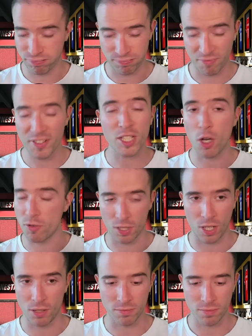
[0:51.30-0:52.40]
videos
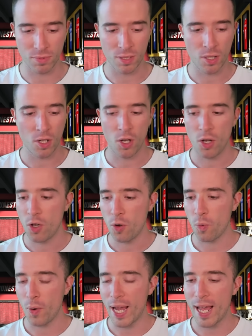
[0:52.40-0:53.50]
ago,
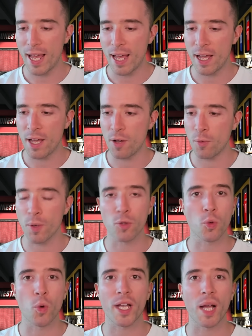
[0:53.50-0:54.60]
where we were
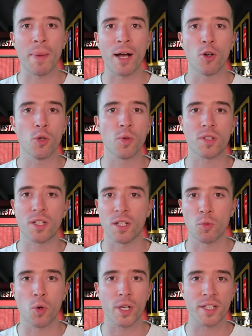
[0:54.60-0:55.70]
talking about who was going to
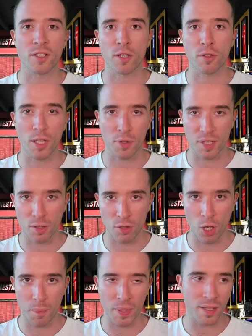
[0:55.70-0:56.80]
walk into the Chelsea
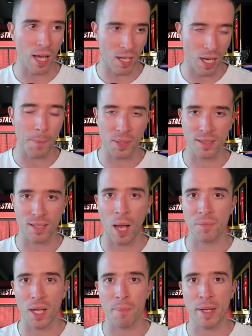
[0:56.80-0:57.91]
job, and a couple of times
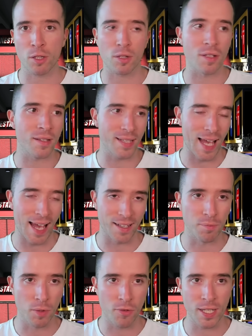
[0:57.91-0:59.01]
I mentioned, yeah,
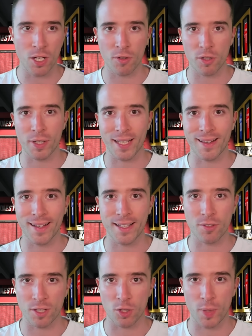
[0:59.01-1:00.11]
Mourinho's looking like he's
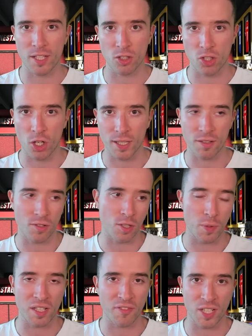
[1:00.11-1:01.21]
on his way to Turkey. He's on his
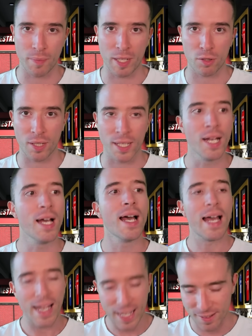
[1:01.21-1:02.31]
way to Fenerbahce.
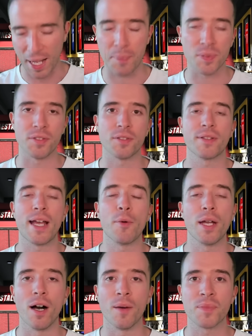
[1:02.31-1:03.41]
It's happened. There we
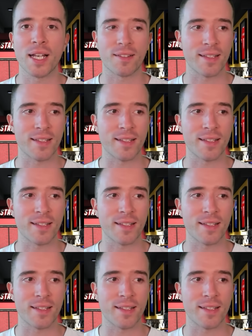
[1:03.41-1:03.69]
are. It's